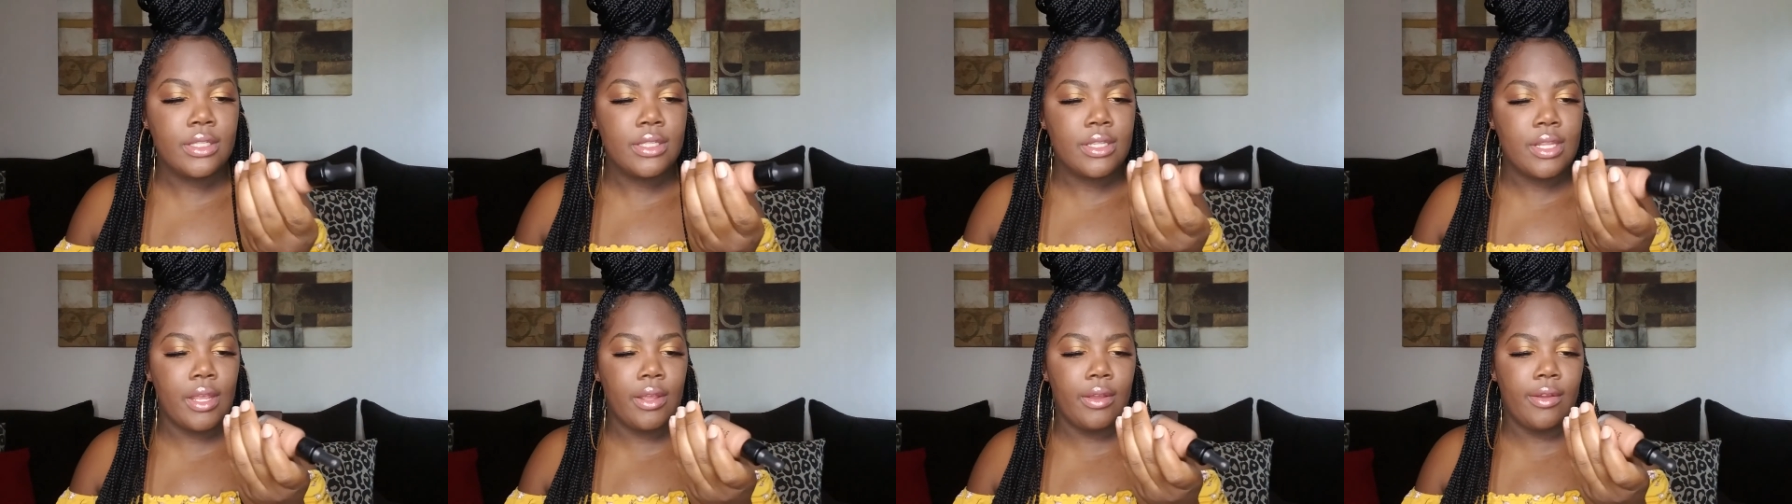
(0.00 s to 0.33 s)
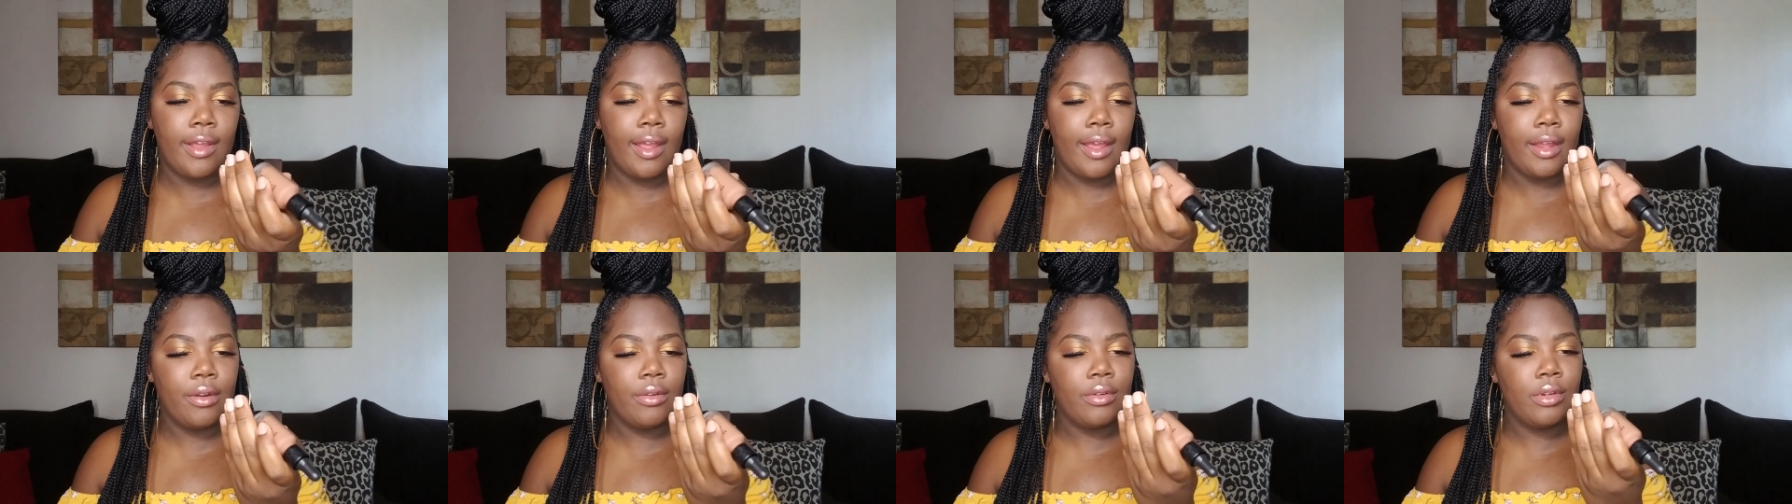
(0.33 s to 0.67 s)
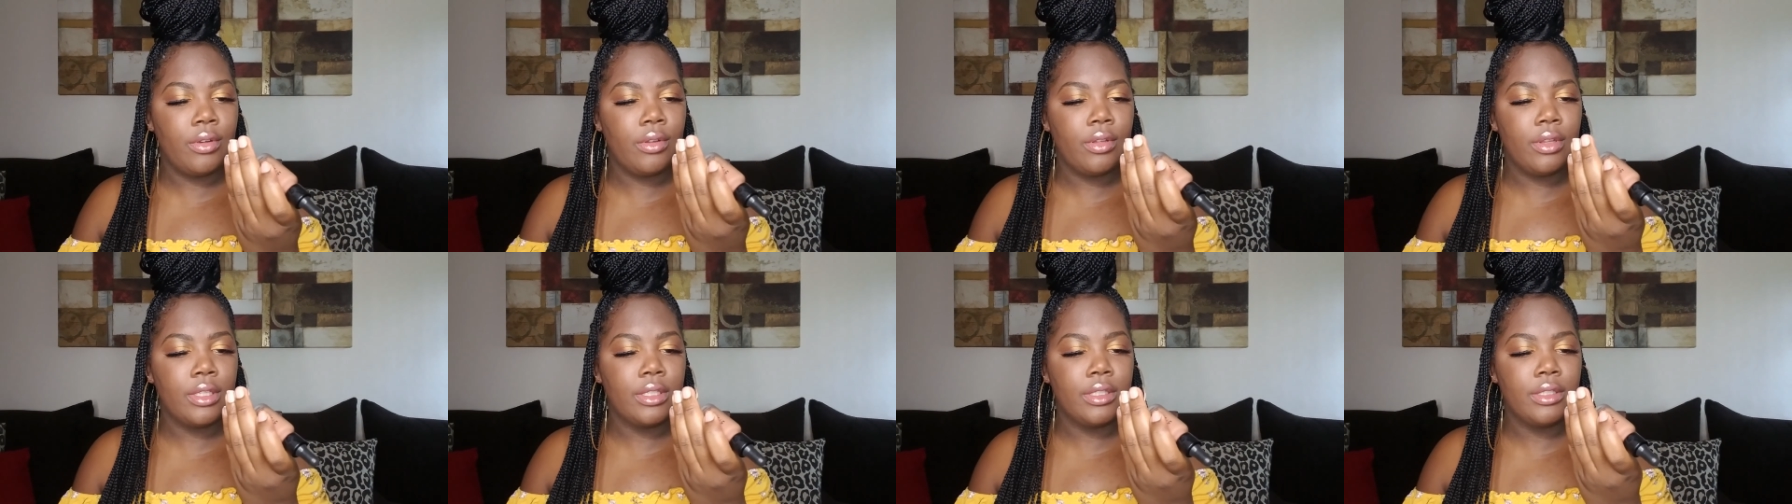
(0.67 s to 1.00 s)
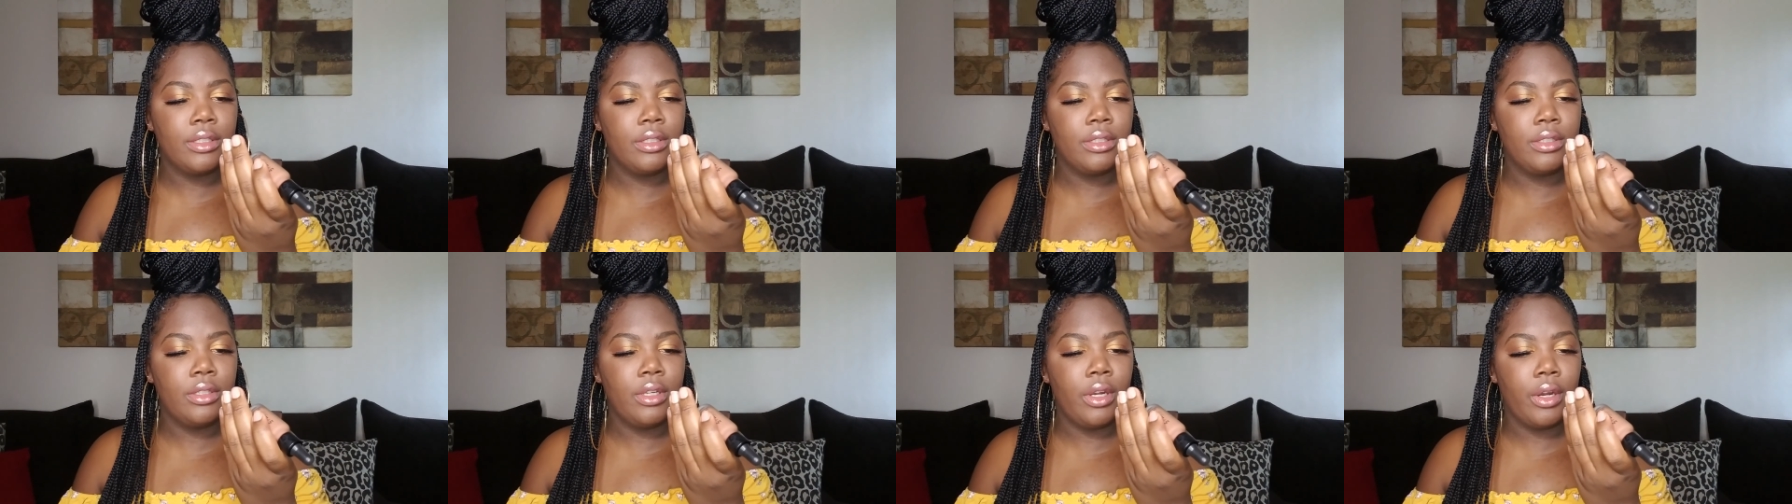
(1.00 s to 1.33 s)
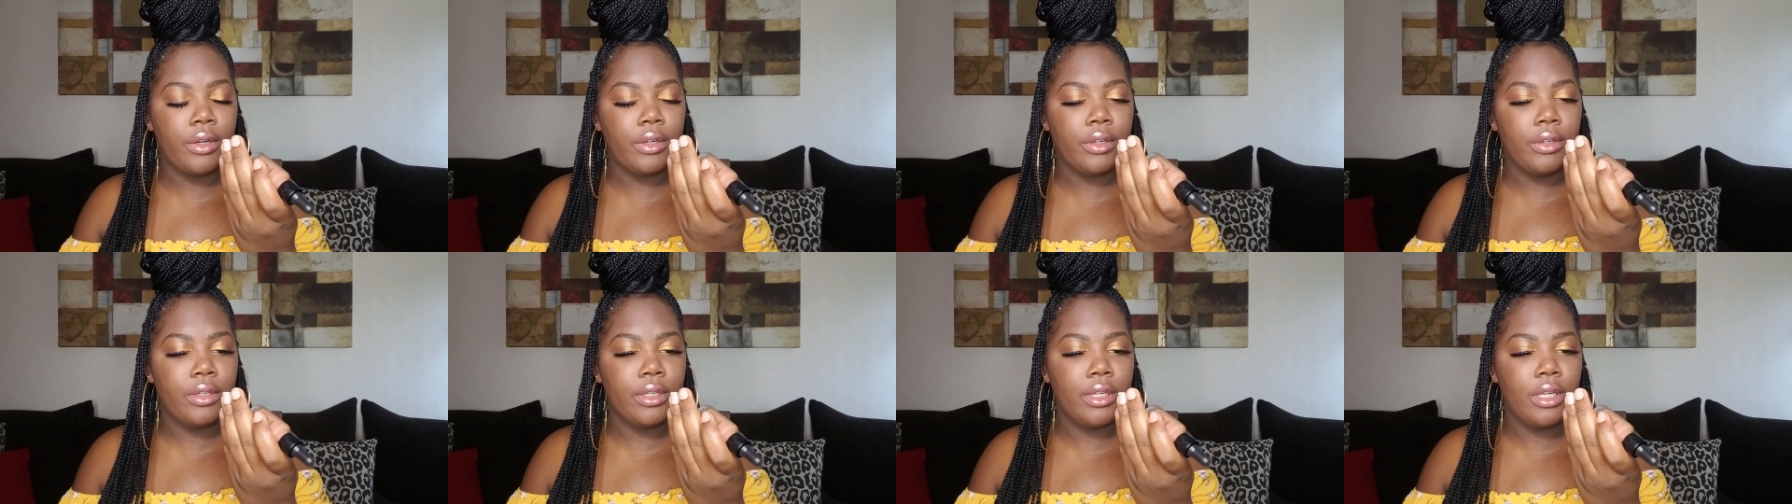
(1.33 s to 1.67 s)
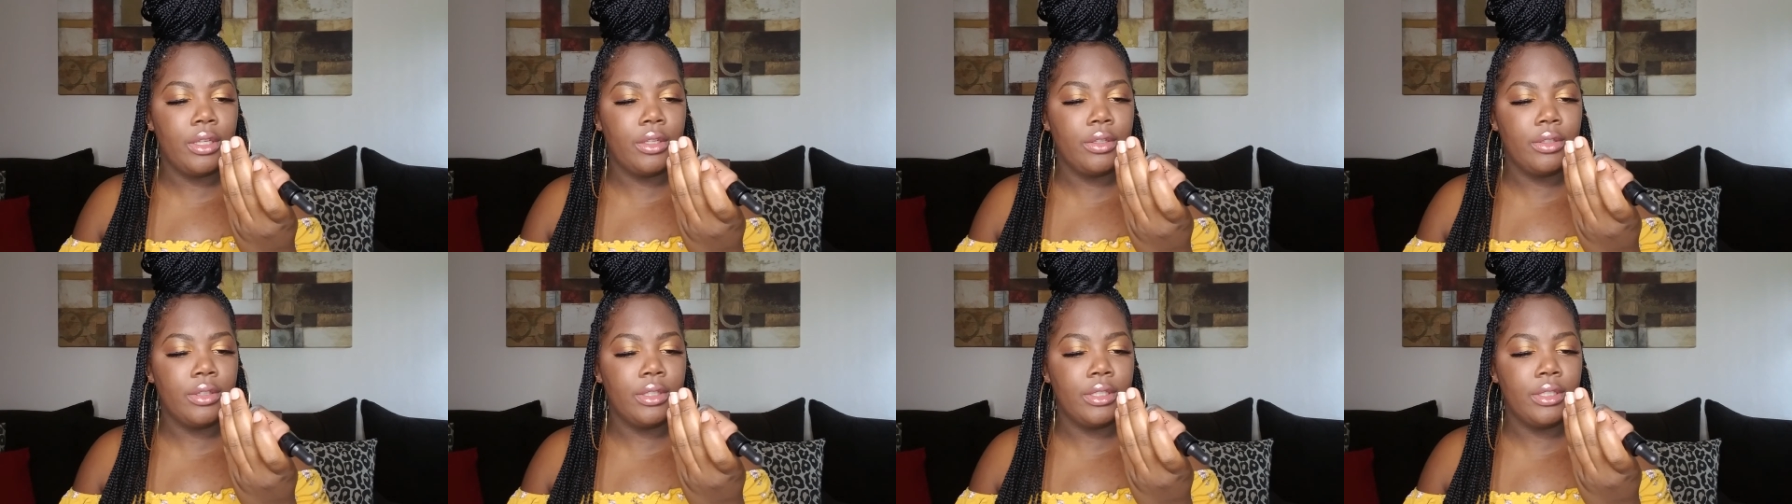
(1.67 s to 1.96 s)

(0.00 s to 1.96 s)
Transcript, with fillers: So I don't know the darker color